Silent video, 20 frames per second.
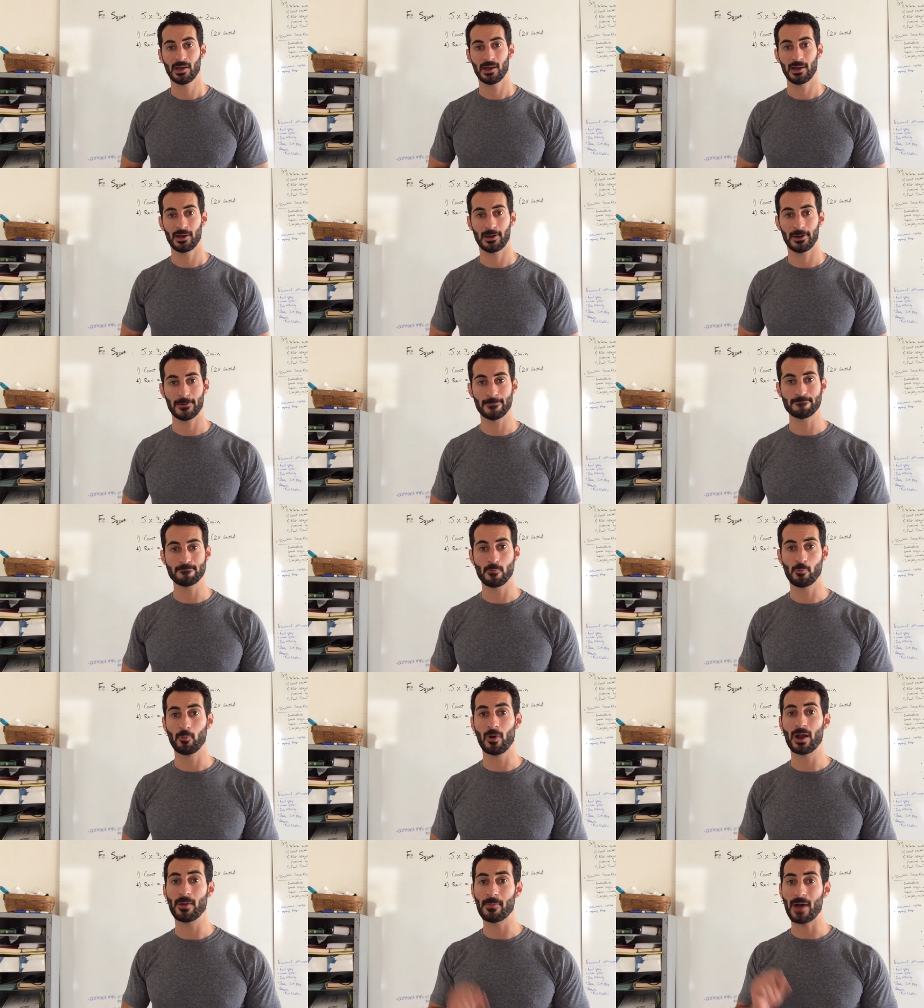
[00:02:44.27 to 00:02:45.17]

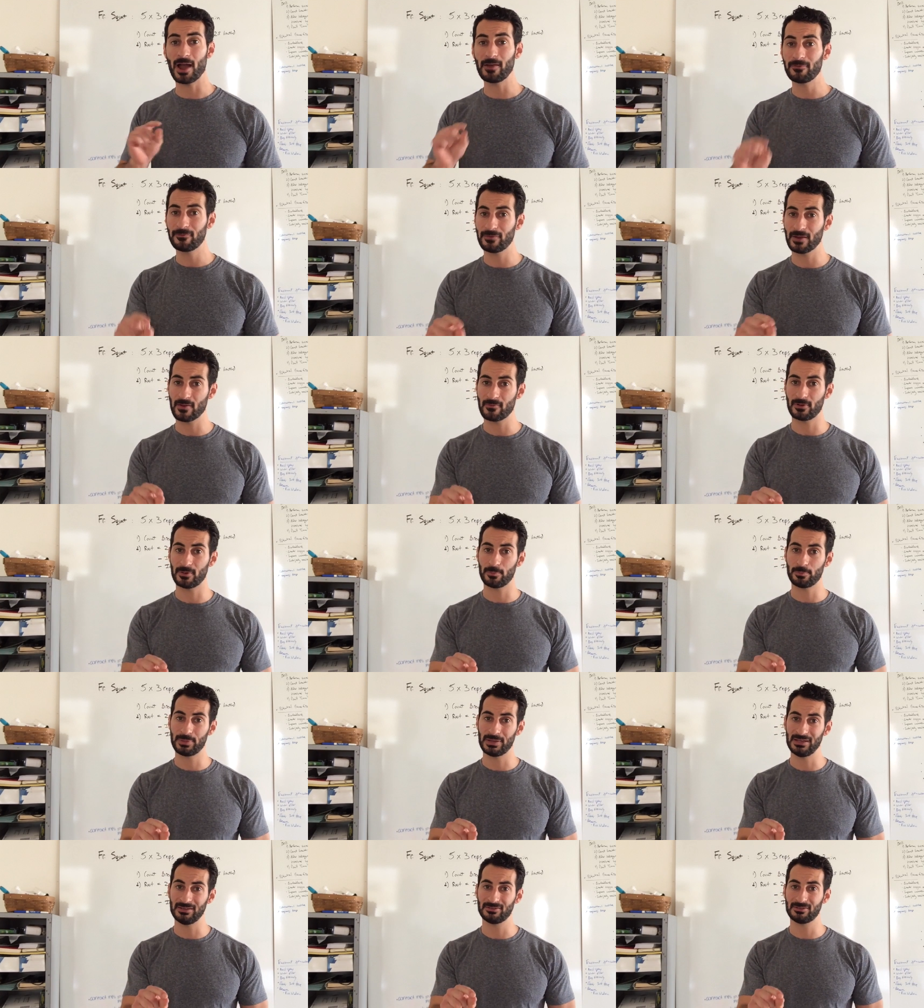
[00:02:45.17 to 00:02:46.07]
One of my
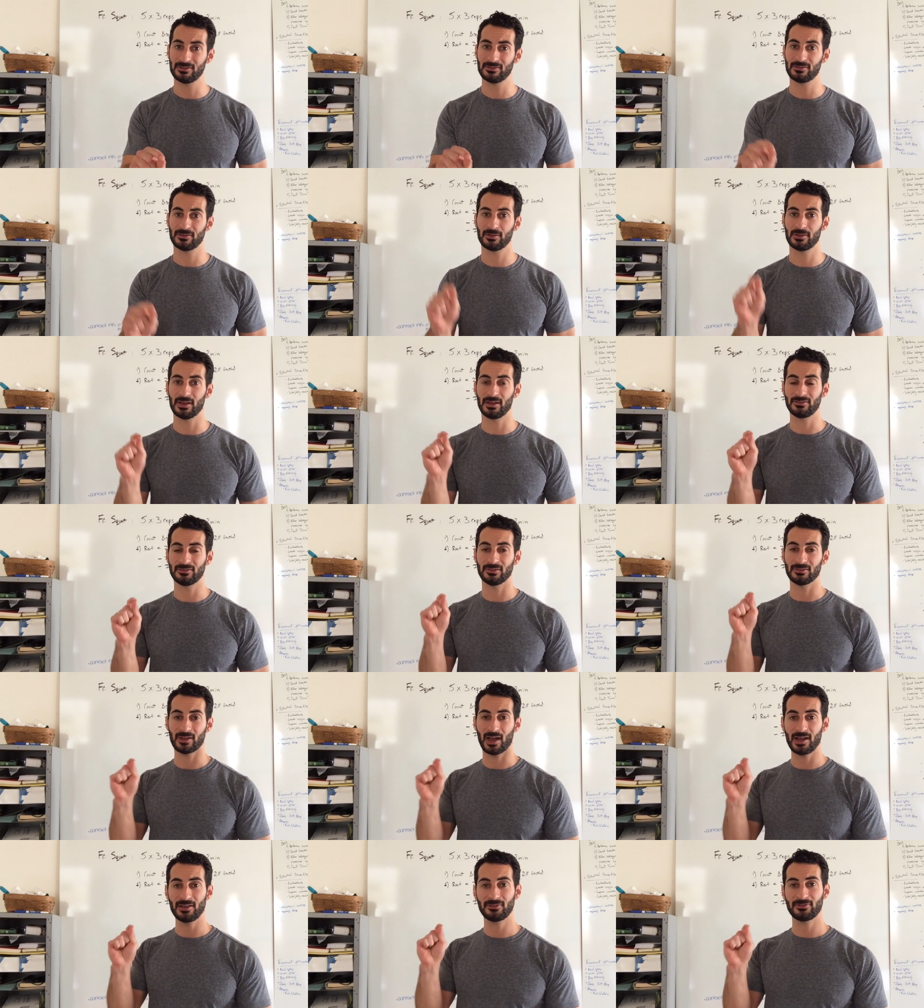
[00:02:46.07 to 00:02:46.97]
favorite pieces of this
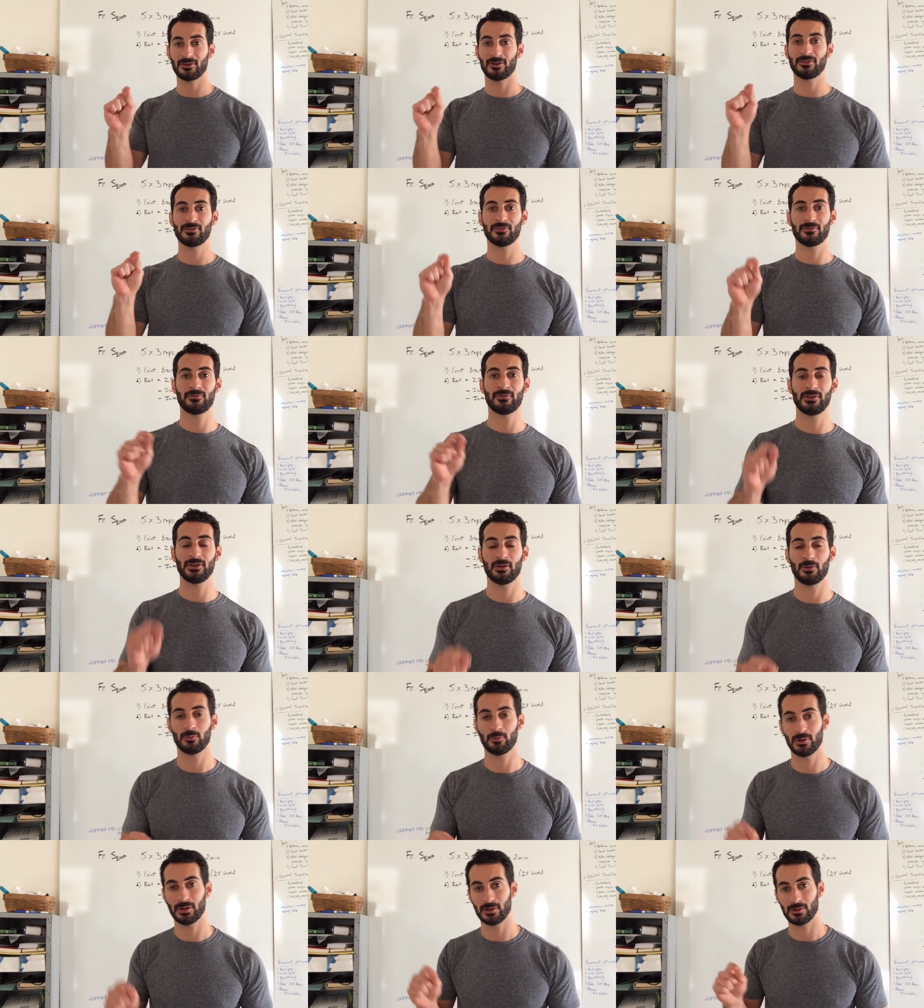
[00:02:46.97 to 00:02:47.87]
is I start to
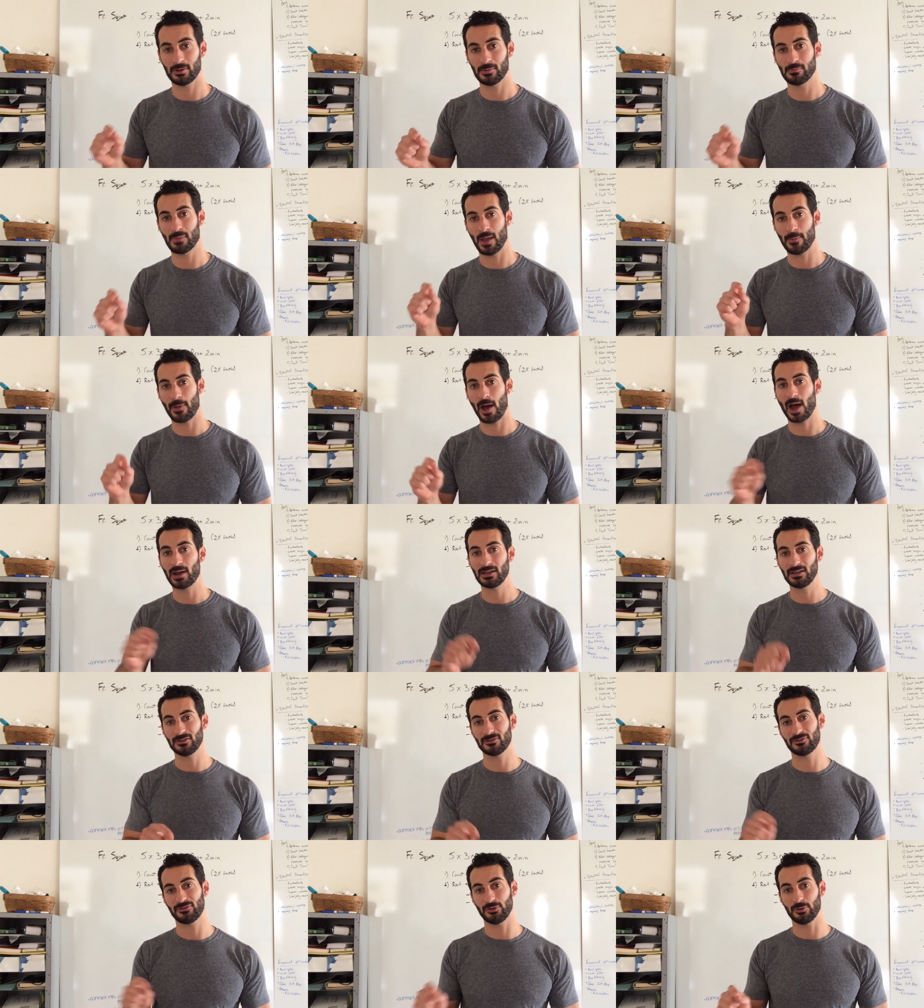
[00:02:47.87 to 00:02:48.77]
feel what my body
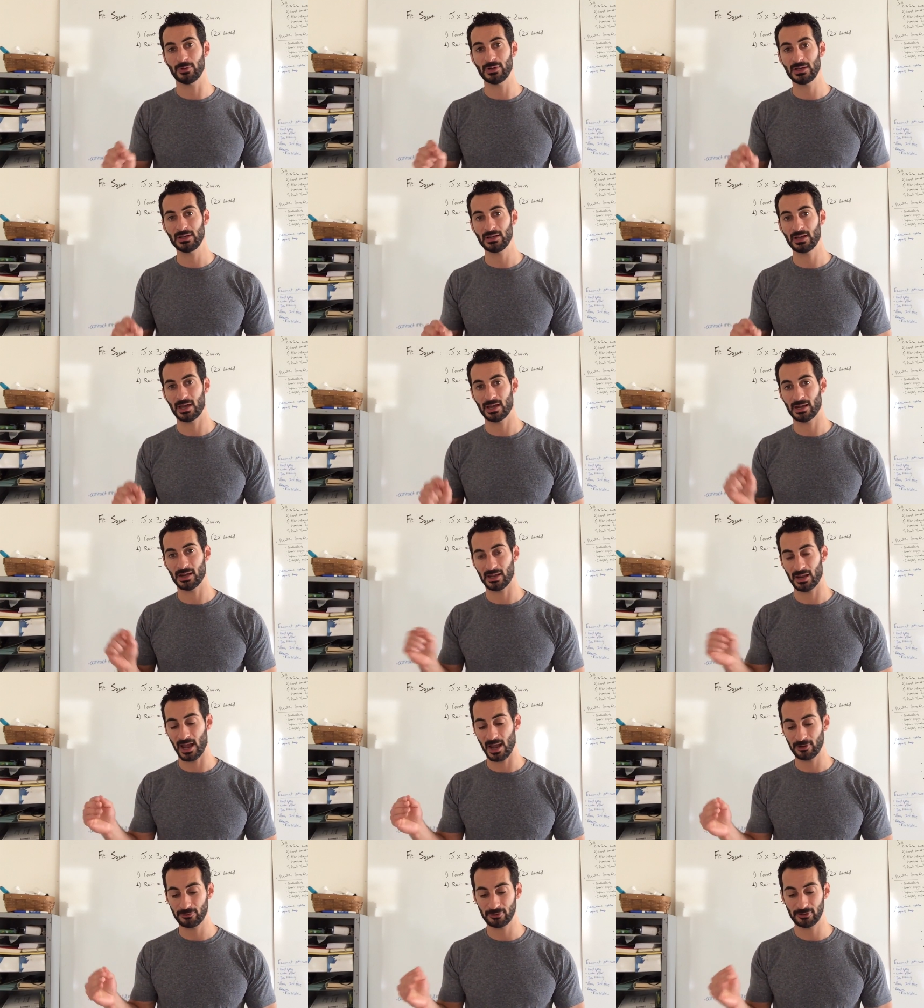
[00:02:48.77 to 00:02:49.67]
is doing, and
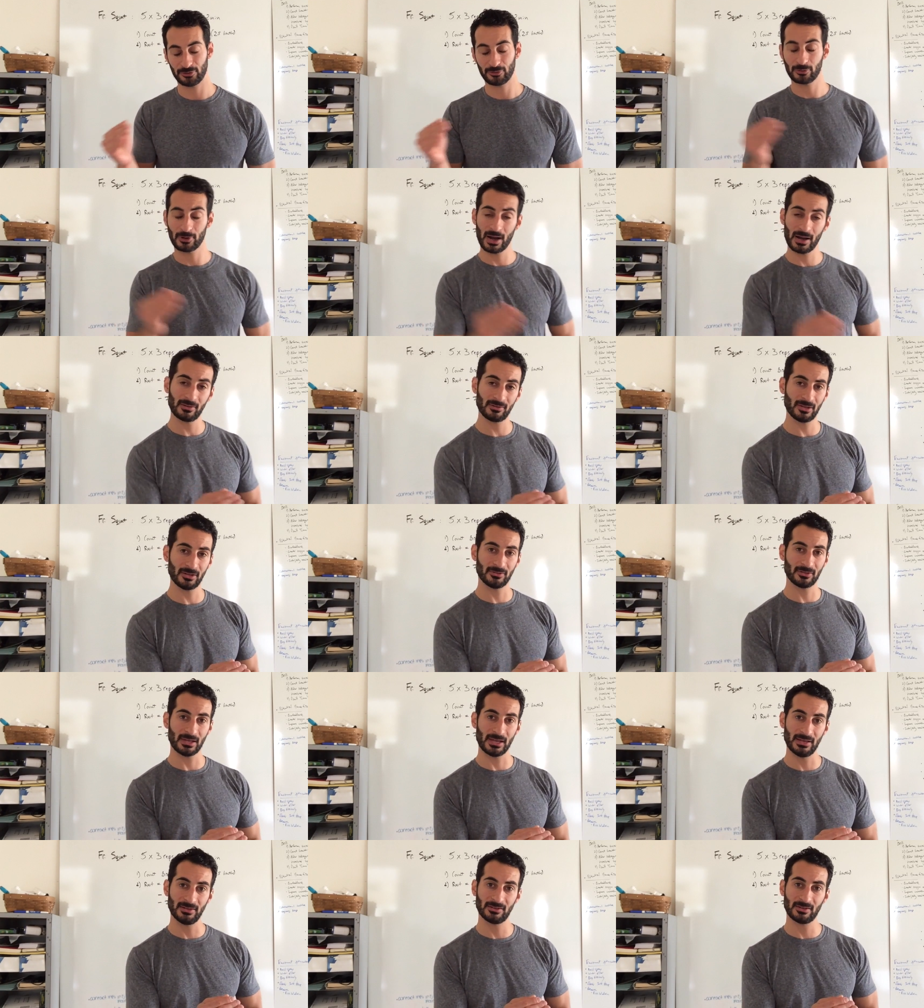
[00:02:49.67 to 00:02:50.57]
it actually
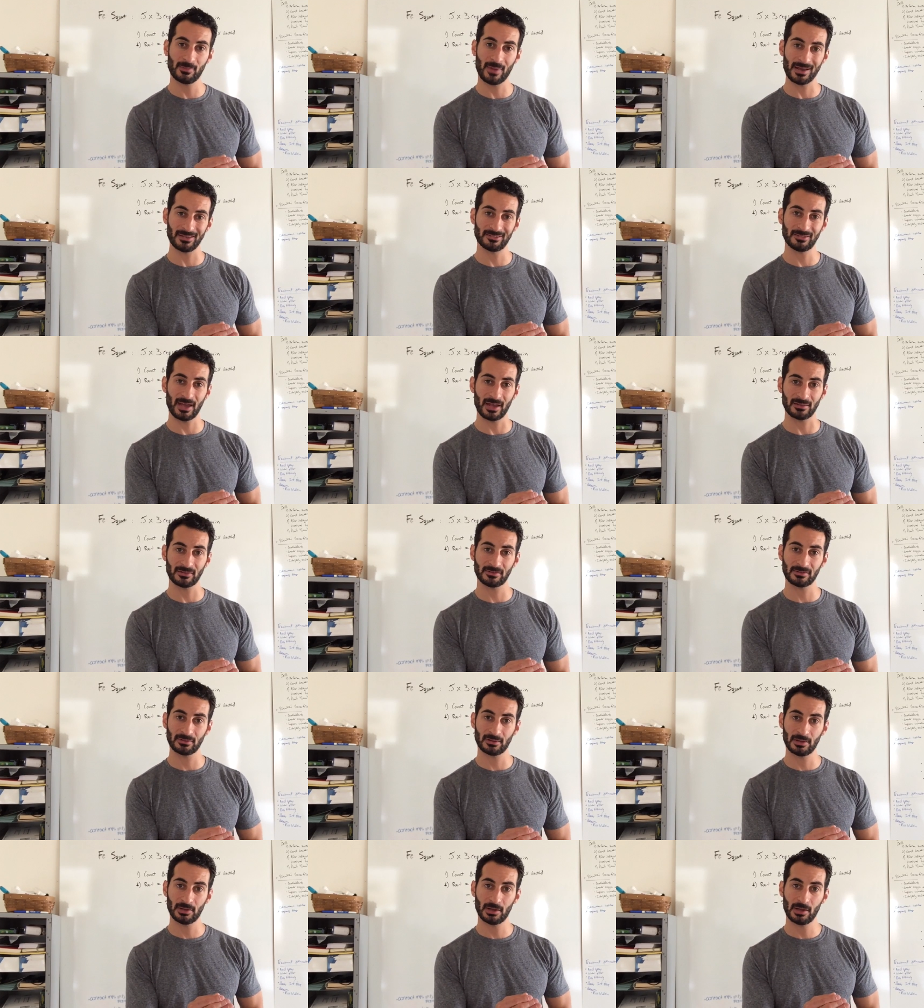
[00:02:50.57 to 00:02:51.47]
translates into my sets.